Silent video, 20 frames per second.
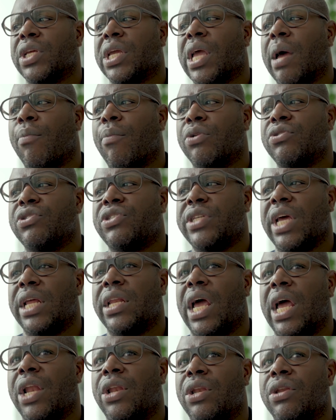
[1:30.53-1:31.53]
to come on
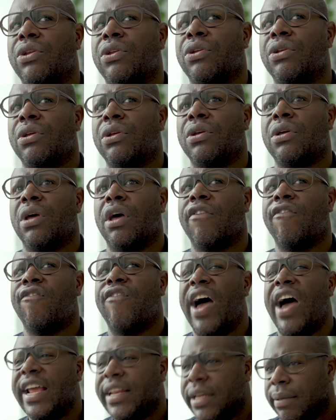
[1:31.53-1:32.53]
set and
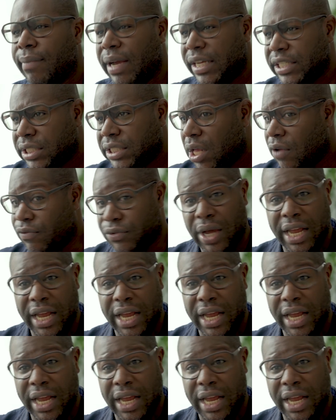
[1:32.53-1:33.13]
find it myself.